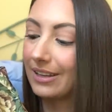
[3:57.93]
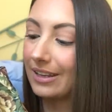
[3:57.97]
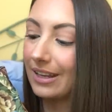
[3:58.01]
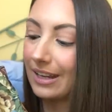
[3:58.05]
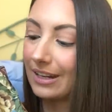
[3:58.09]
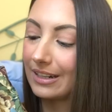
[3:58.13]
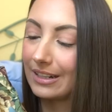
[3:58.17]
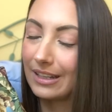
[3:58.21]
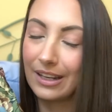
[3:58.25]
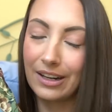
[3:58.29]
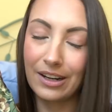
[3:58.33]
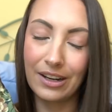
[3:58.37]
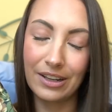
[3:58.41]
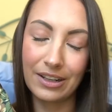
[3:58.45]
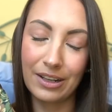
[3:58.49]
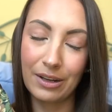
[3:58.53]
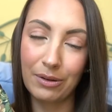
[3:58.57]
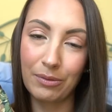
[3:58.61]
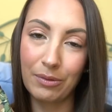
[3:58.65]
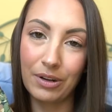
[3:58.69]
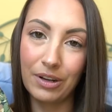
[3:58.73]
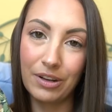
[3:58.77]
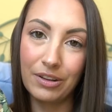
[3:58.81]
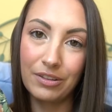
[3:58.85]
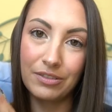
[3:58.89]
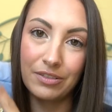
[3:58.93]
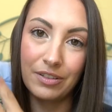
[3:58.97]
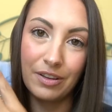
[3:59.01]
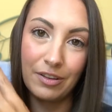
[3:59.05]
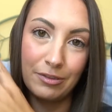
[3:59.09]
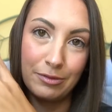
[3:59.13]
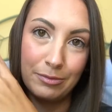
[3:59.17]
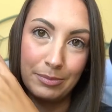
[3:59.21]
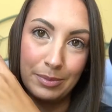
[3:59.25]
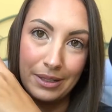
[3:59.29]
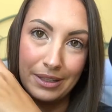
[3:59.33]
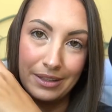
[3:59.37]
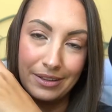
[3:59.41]
and cannot get rid of
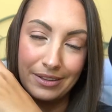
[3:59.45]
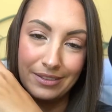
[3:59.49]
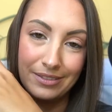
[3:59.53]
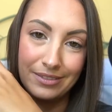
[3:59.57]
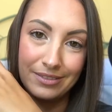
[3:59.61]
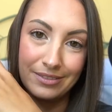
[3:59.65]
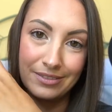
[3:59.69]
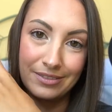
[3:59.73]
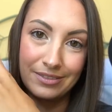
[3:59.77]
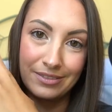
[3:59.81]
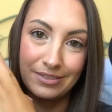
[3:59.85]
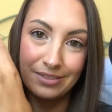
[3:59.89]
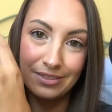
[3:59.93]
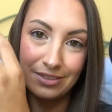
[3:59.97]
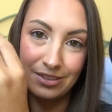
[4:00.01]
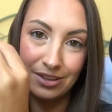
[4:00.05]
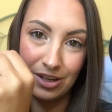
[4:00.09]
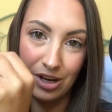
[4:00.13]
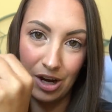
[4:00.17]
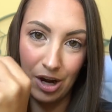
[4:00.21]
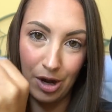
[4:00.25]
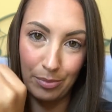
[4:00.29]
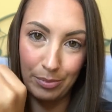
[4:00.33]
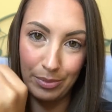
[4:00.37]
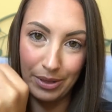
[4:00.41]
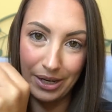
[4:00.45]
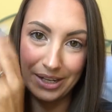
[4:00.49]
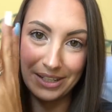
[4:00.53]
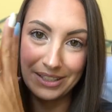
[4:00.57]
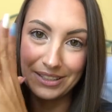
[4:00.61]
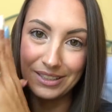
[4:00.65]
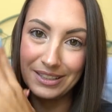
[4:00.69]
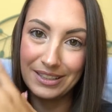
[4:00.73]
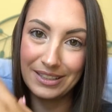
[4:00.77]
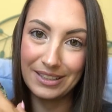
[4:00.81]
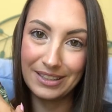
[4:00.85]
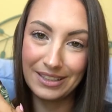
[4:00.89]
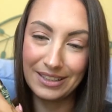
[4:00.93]
have been
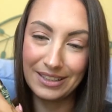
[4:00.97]
compacted